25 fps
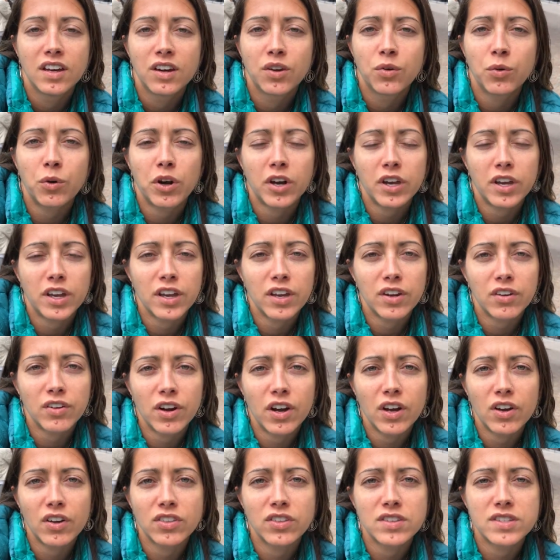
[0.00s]
walking
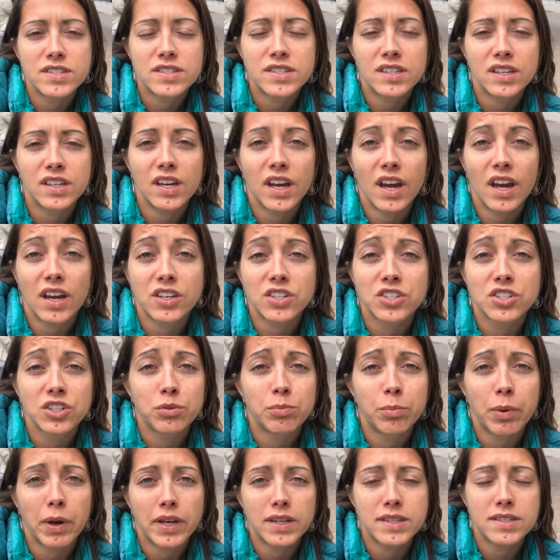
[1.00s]
around the city. I actually
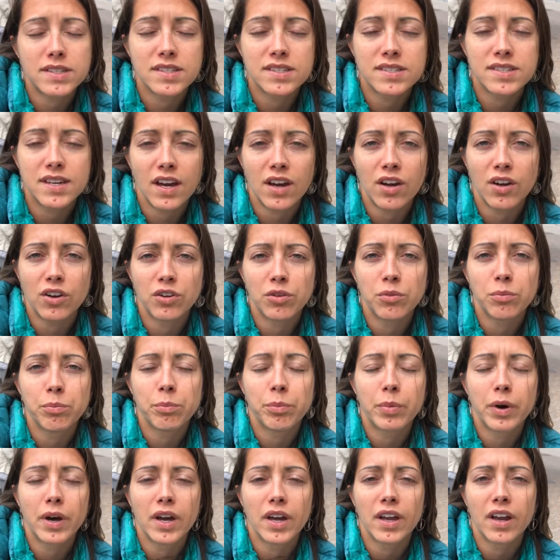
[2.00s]
biked to town,
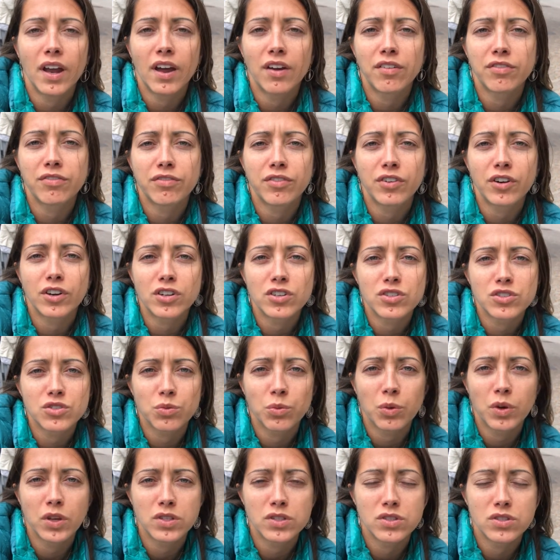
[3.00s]
but I first
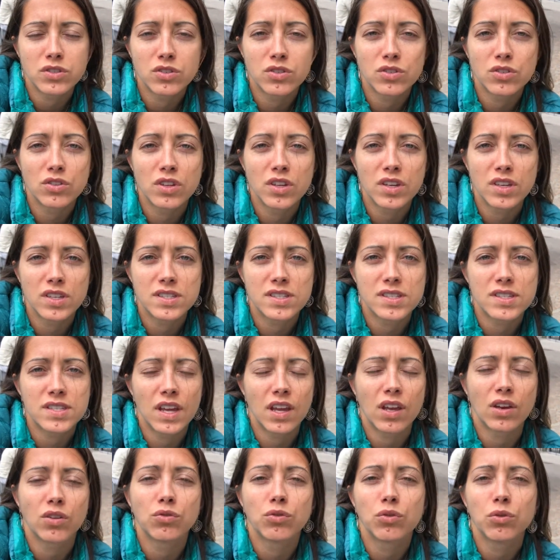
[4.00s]
went to the
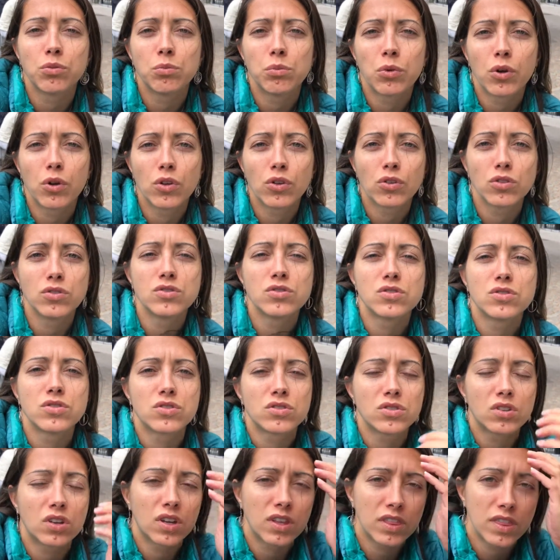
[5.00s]
St.
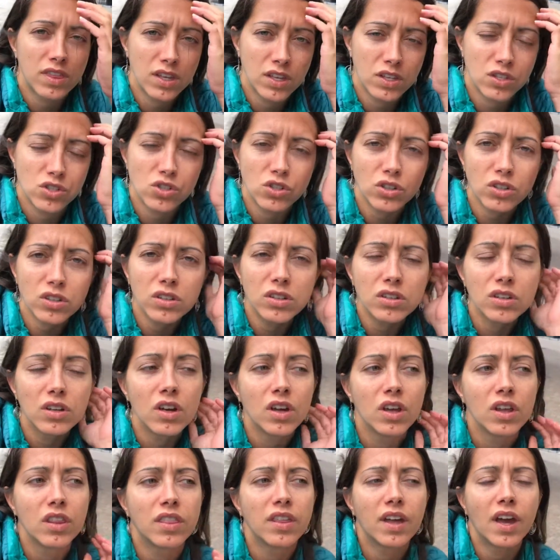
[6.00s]
Rumbold's Cathedral.
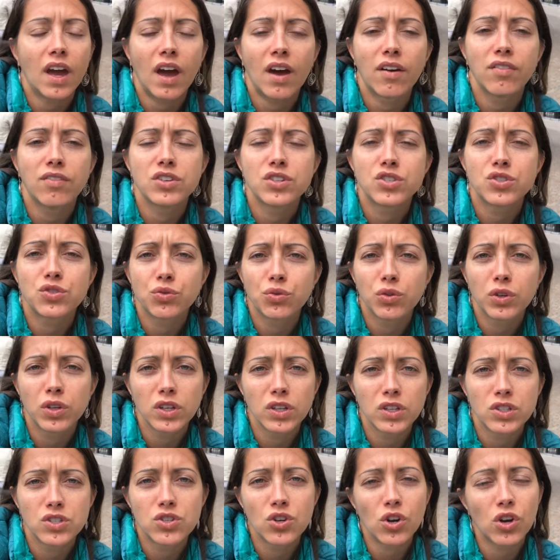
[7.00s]
They have this
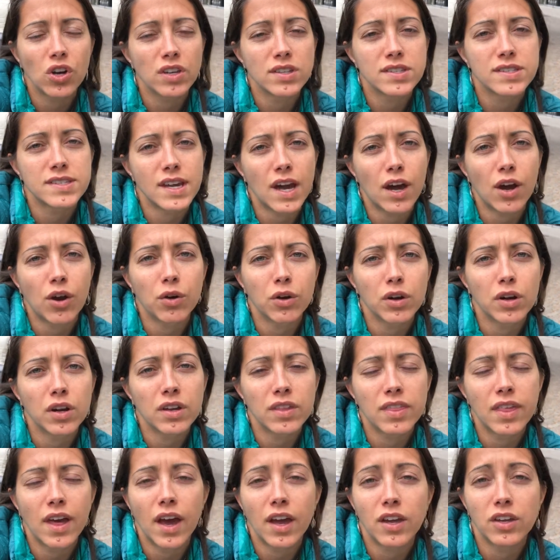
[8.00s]
really tall tower
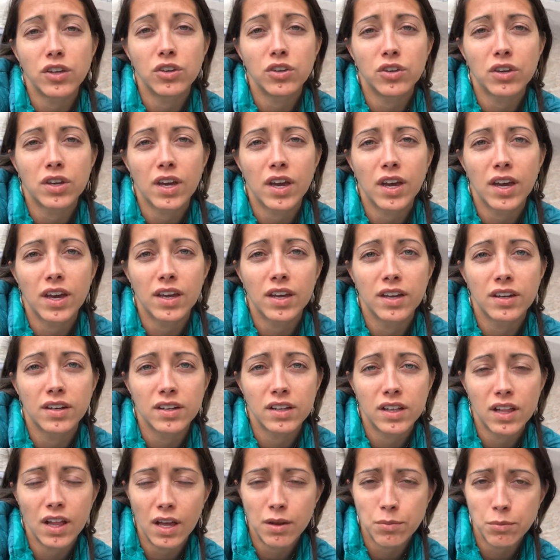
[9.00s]
that you can
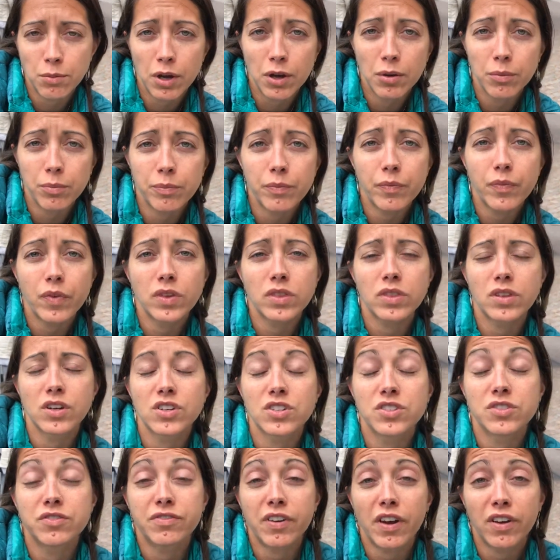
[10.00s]
climb up.
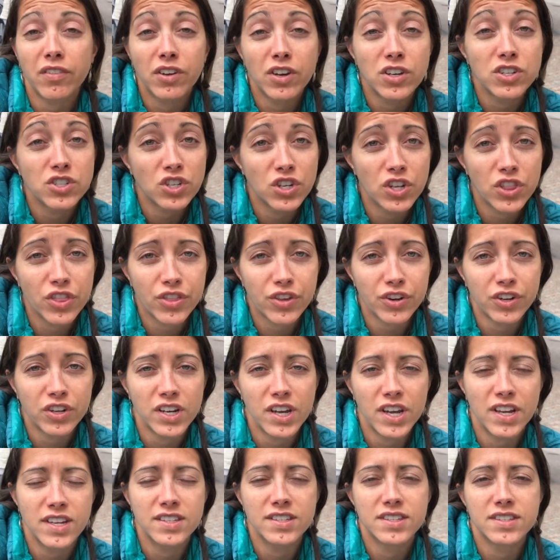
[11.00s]
There's
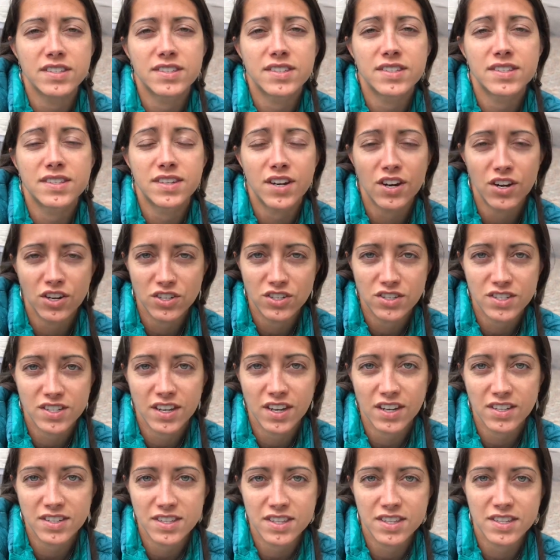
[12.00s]
538 stairs to
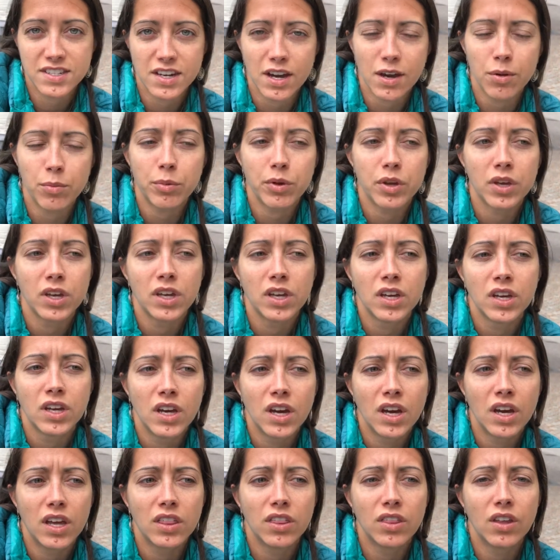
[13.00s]
get to the top.
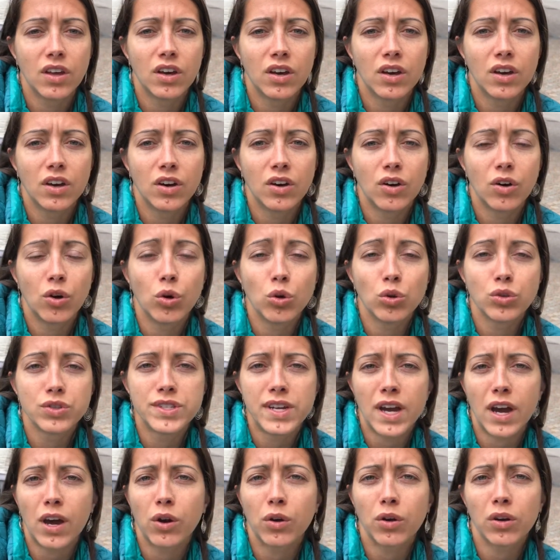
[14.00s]
And the whole tower